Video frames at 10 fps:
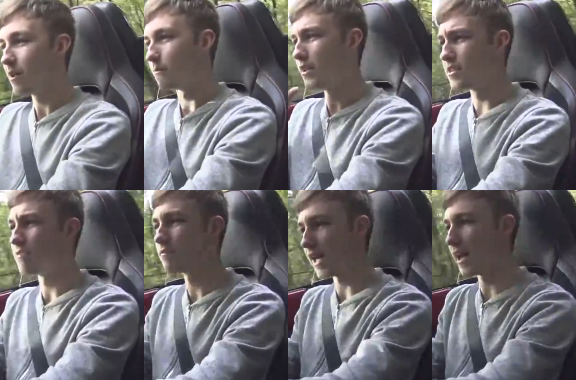but in
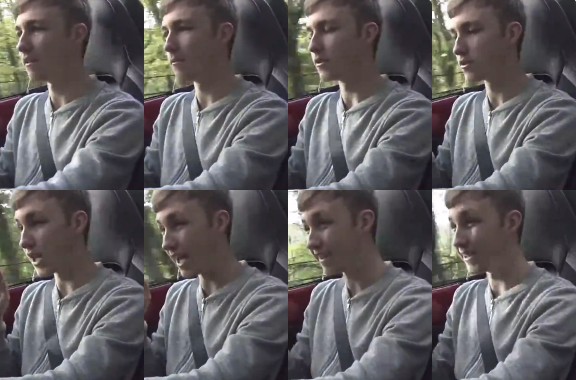terms of the handling, because the
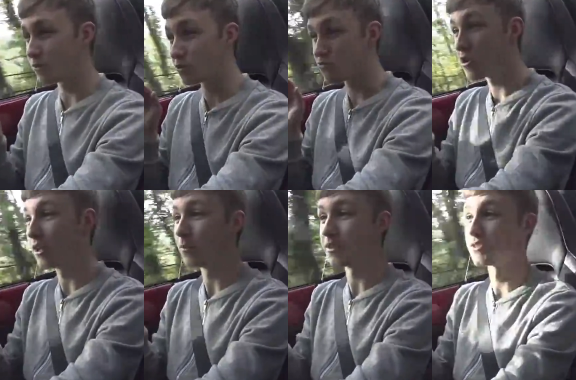handling was
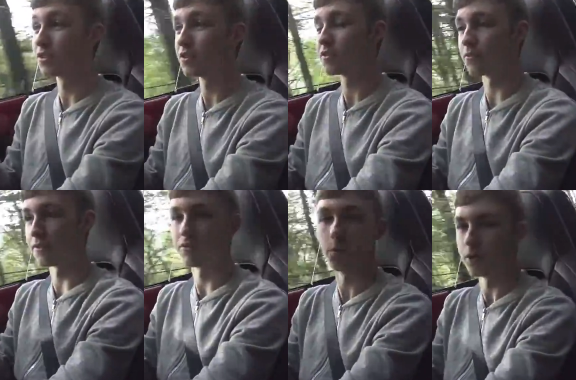really well sorted for a
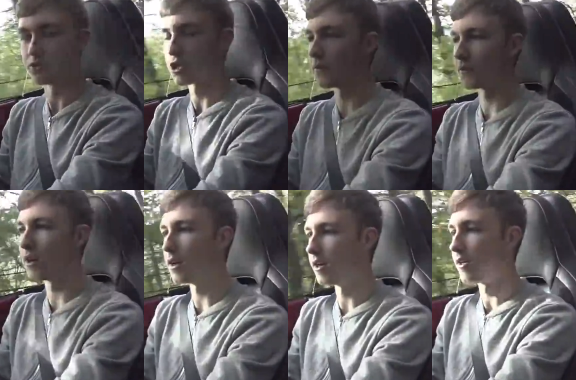front-wheel drive
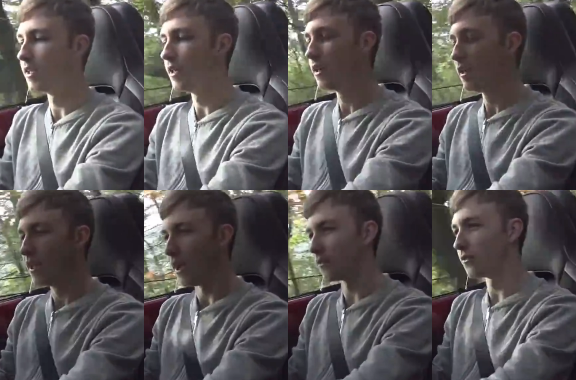car.
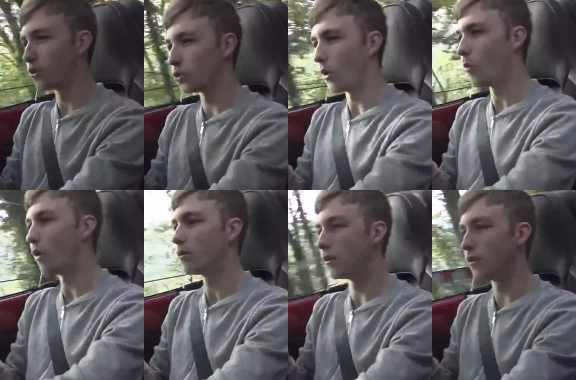I thought, do I
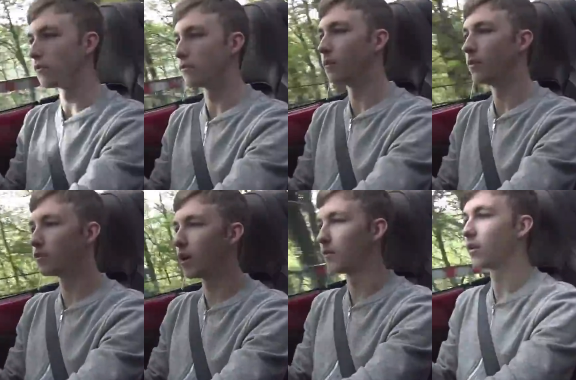want another front-wheel
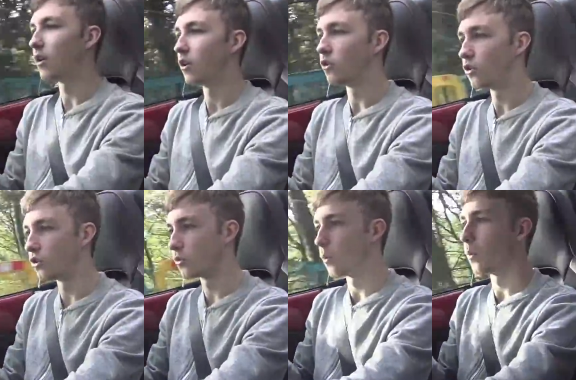drive car,
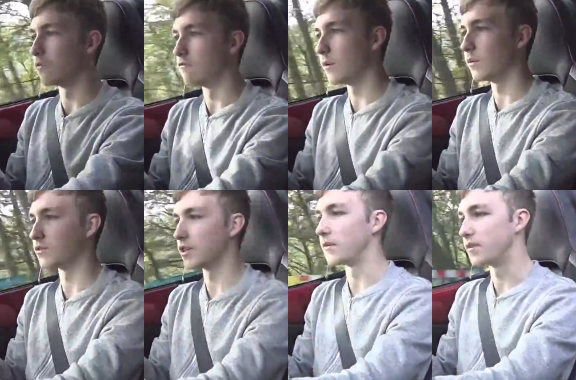or do I want a rear-wheel
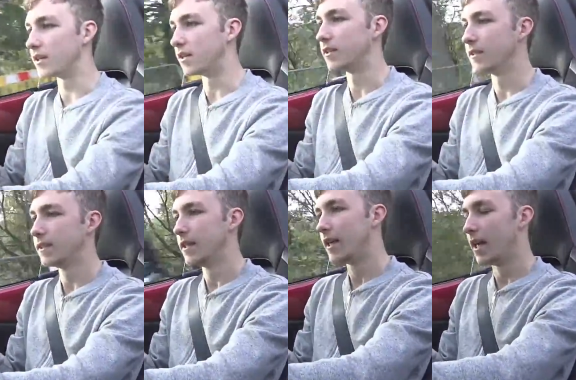drive car?
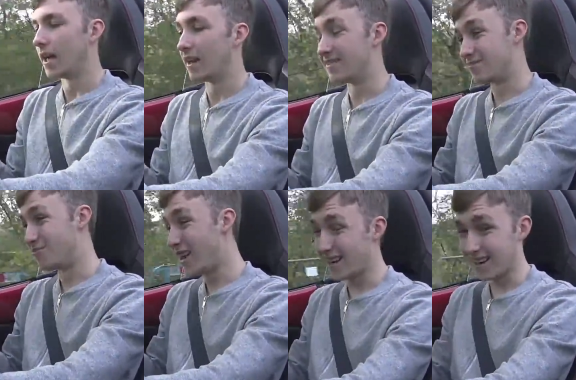And
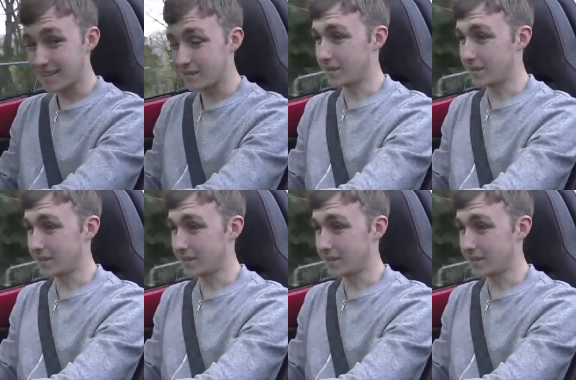really,